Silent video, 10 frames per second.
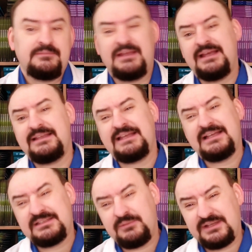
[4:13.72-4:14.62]
And
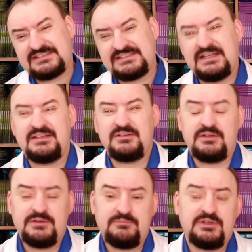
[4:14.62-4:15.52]
that's why
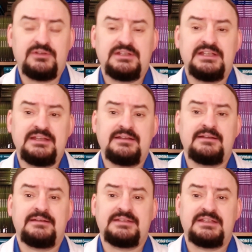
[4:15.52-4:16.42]
cellular immunity,
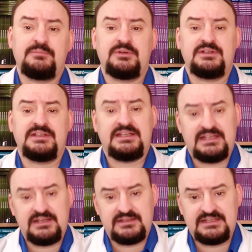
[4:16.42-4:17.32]
the immunity
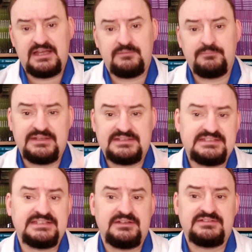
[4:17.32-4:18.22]
carried out by the
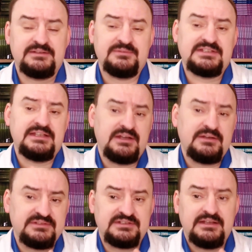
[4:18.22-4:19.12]
cells
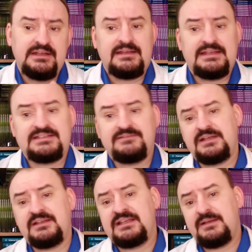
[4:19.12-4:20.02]
themselves, is
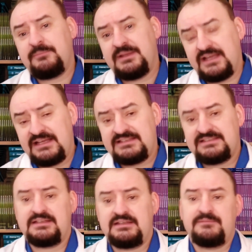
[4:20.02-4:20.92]
very
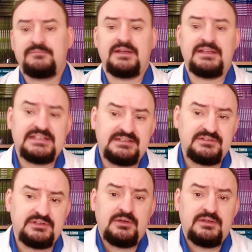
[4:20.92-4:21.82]
complex, very
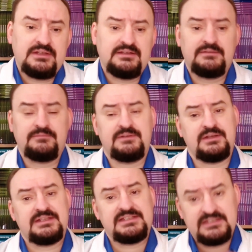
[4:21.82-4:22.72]
difficult,
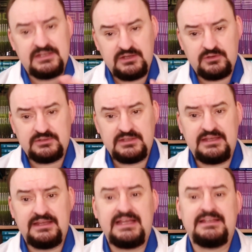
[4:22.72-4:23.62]
very slow,
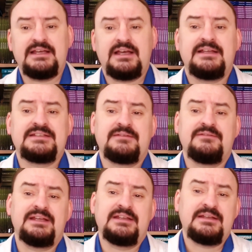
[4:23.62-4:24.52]
and not as
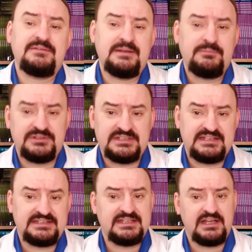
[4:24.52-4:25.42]
effective at
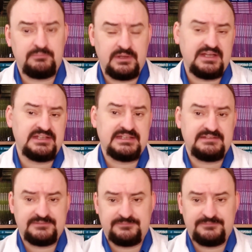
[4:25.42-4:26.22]
protecting our body.